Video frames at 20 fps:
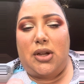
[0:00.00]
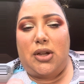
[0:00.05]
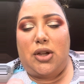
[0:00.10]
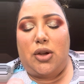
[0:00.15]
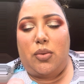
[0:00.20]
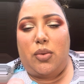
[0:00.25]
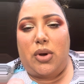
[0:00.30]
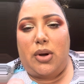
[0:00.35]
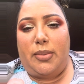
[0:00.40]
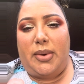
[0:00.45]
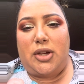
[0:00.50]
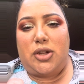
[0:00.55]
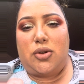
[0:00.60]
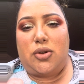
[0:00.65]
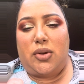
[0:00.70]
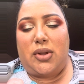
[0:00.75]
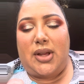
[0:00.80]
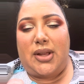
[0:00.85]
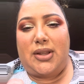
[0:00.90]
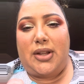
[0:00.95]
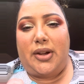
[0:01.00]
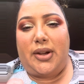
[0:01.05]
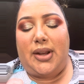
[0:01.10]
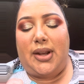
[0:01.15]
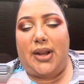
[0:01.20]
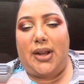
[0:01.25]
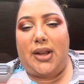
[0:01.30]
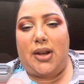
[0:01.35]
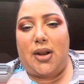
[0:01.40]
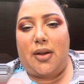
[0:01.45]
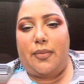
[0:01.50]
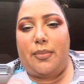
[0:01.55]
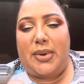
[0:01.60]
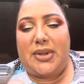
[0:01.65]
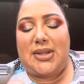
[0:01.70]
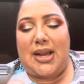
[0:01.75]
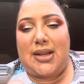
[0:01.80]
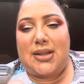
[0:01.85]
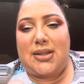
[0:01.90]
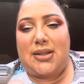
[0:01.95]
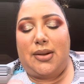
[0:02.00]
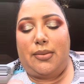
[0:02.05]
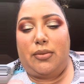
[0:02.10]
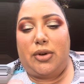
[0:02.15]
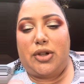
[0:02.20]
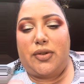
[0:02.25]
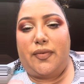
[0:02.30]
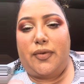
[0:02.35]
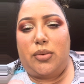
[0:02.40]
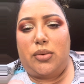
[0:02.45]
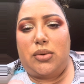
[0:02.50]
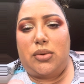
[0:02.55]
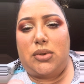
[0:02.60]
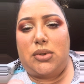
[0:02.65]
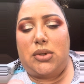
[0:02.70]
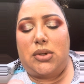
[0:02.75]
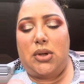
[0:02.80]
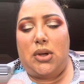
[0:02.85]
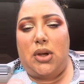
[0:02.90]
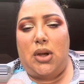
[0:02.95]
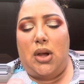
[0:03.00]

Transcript: you want to make sure that they're eating enough potassium-rich foods.